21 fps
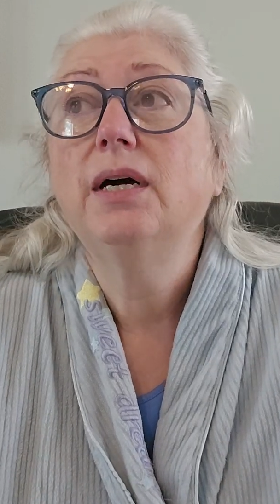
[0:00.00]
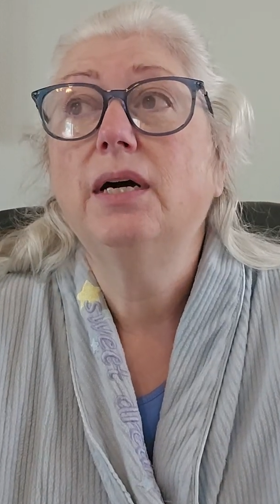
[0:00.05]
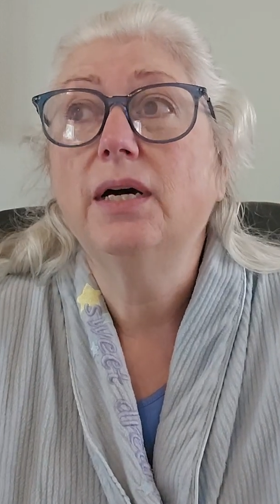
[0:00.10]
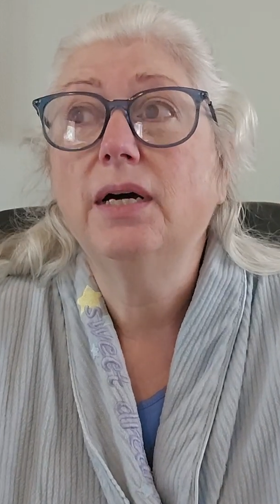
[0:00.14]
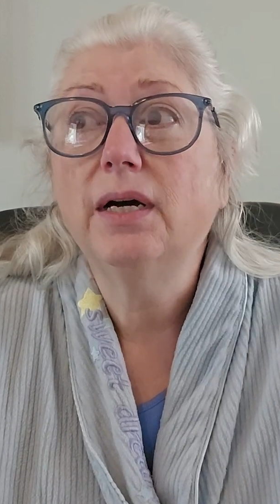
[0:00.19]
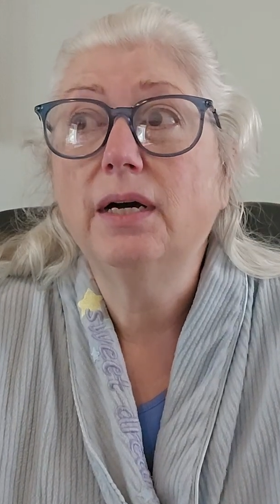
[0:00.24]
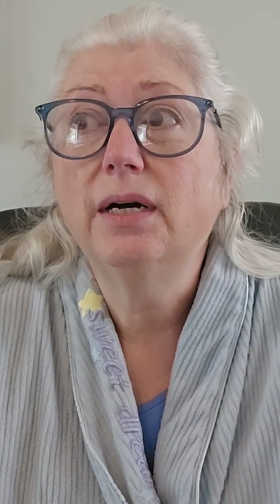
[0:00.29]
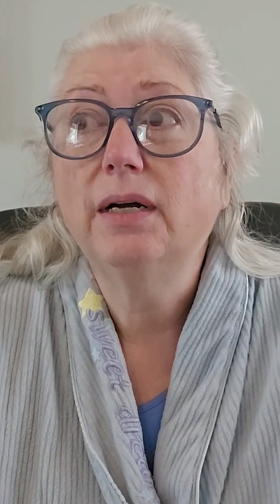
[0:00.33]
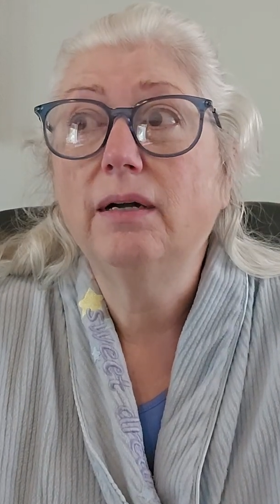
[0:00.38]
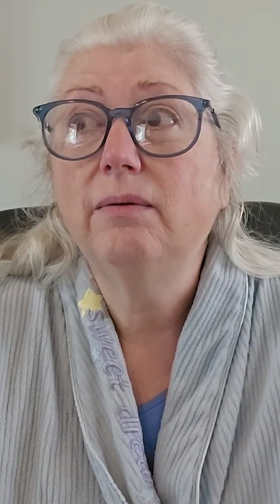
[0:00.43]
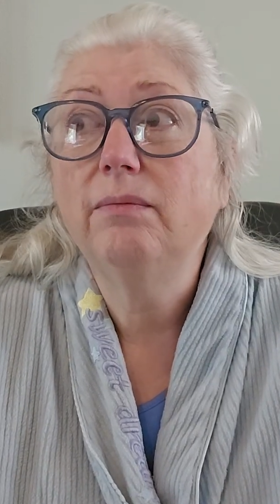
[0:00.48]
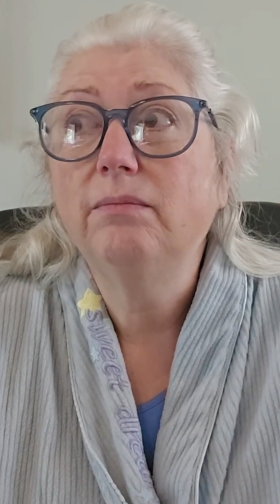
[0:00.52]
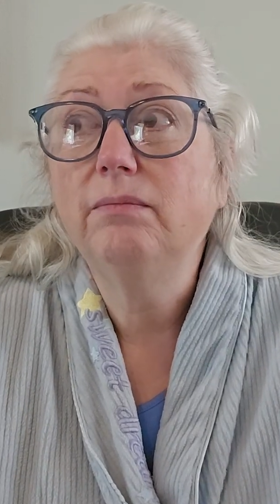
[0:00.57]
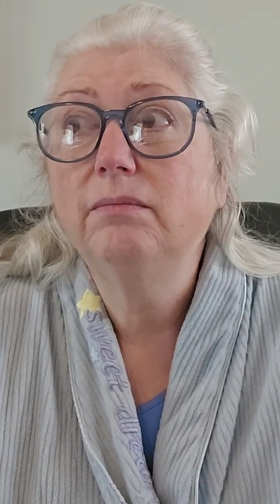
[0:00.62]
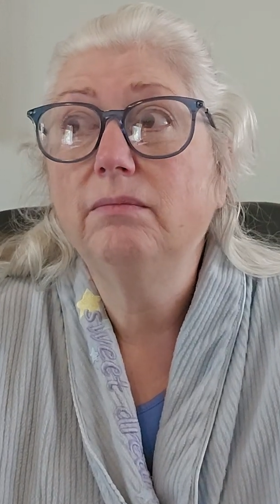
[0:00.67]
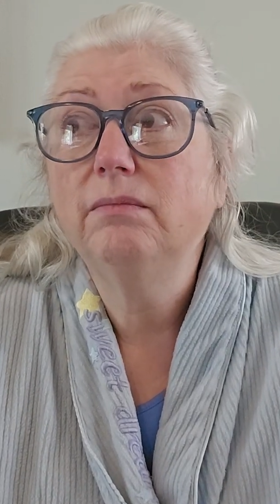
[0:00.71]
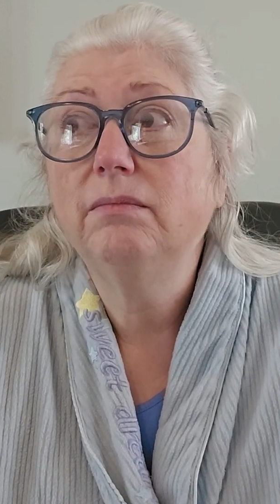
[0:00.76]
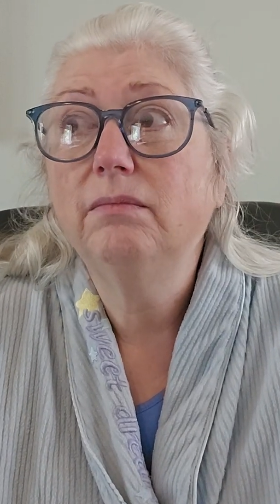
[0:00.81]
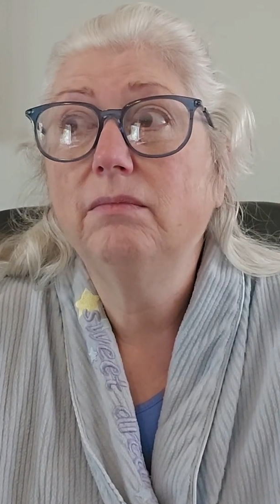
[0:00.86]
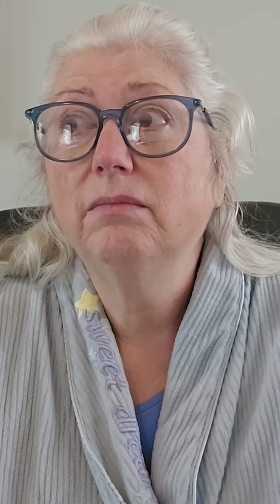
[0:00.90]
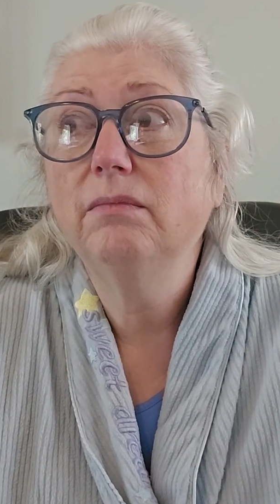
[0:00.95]

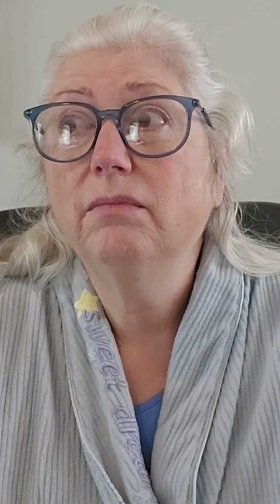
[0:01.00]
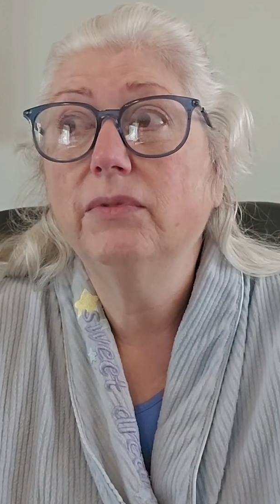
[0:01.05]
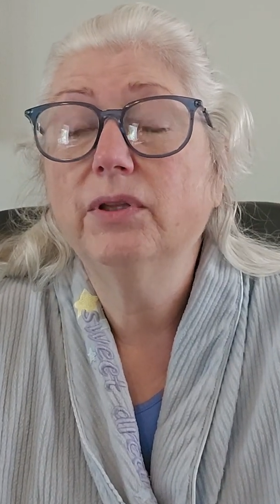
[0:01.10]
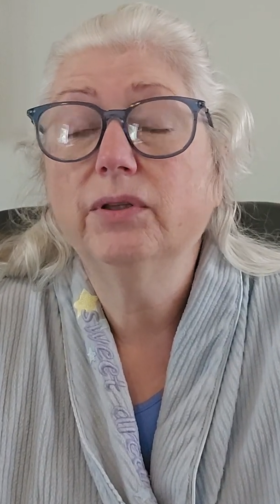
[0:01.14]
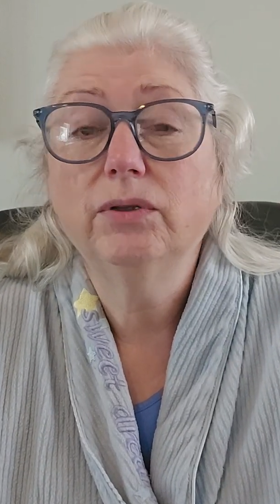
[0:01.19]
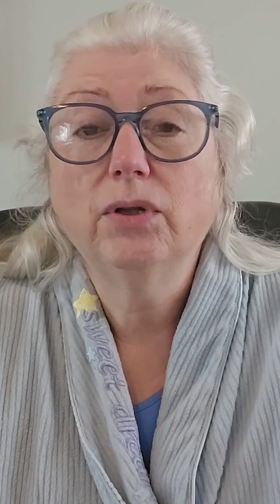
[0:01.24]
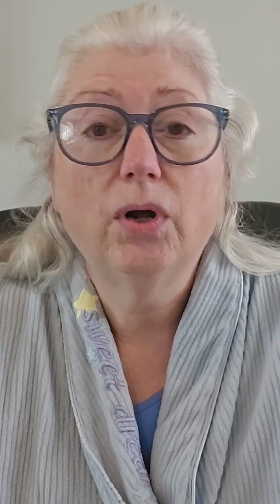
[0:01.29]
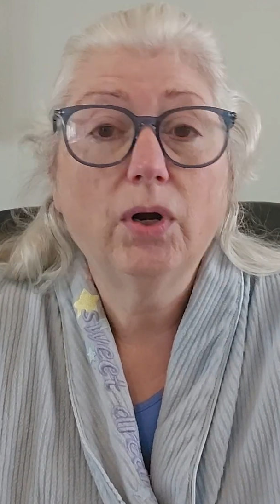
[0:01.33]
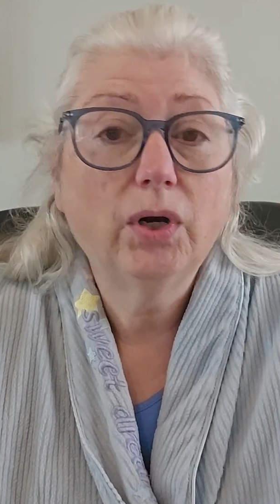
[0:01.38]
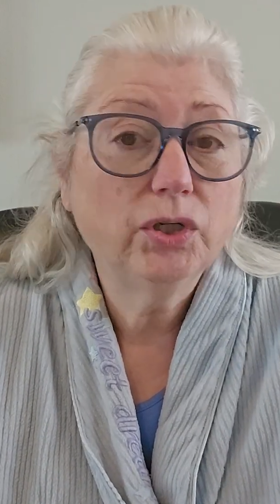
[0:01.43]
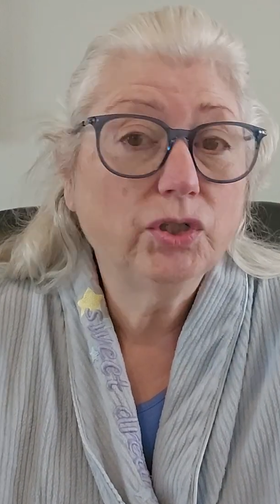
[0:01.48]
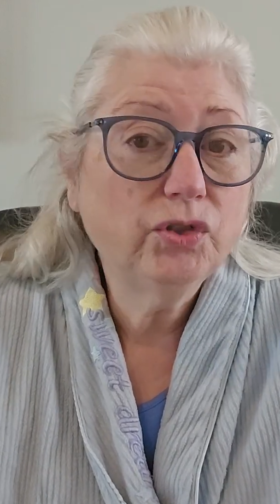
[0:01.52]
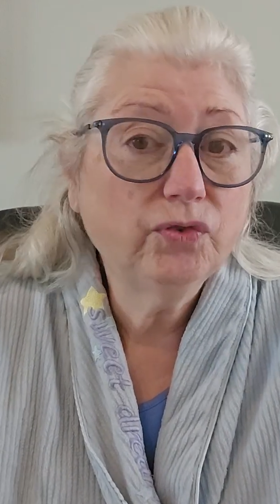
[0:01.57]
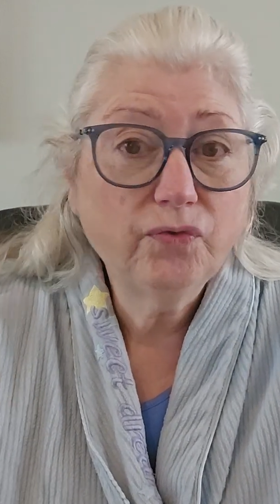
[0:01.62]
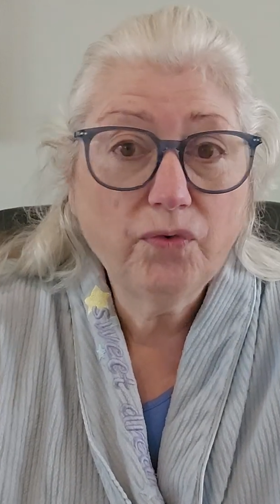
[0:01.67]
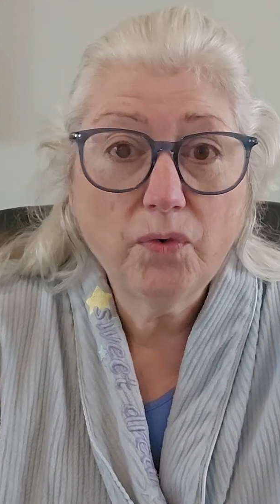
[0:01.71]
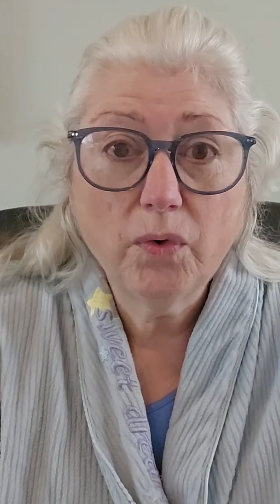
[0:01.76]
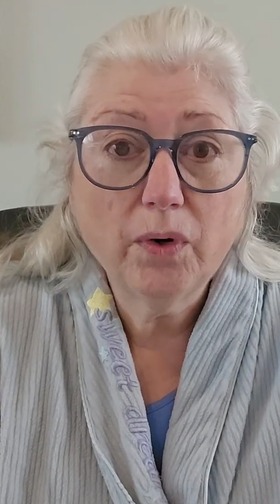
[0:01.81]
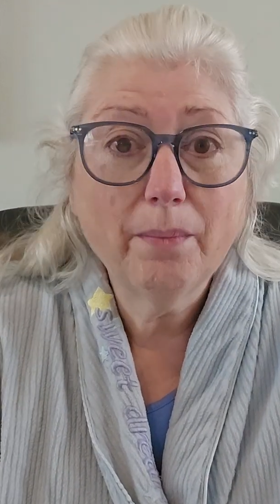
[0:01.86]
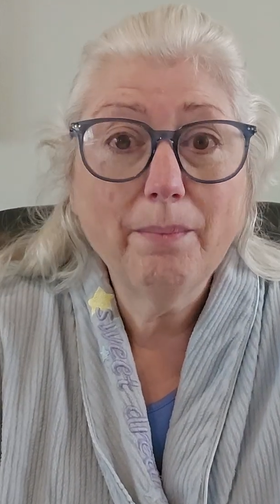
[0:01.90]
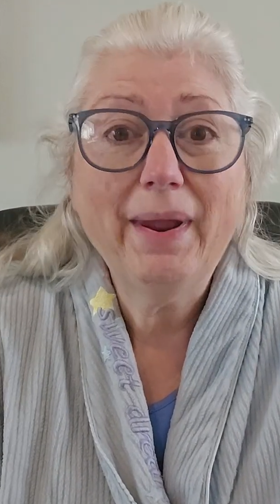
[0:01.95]
The large
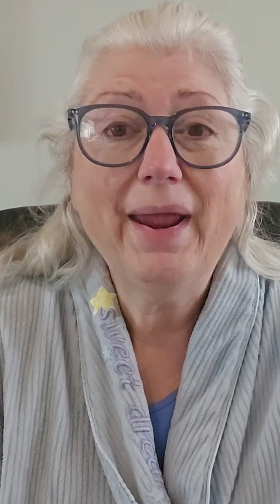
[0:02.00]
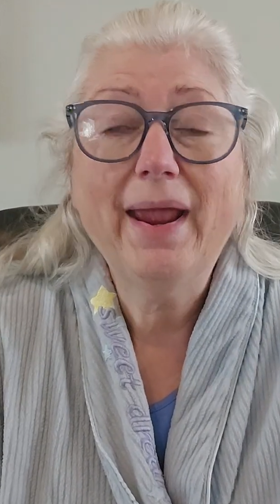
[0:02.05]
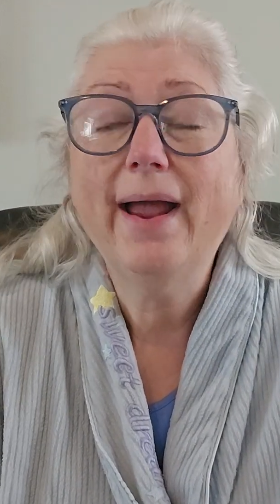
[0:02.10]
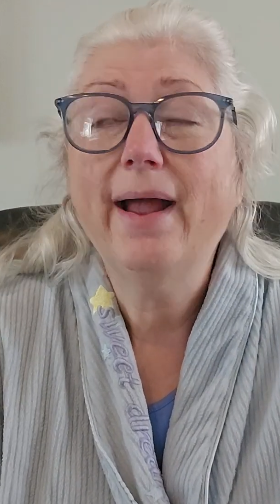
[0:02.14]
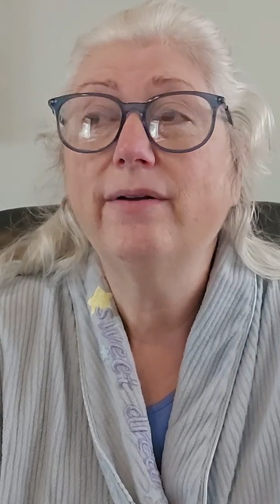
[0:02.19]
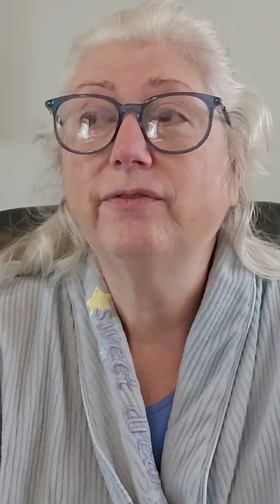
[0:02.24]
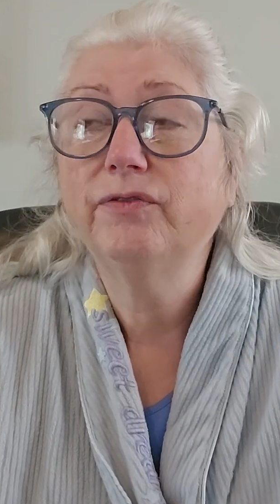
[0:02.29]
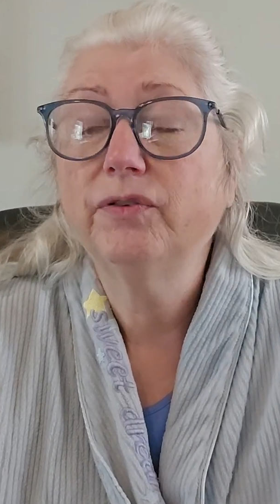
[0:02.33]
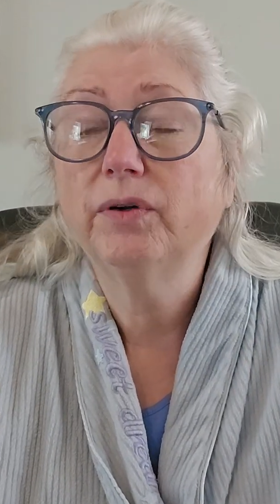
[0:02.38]
format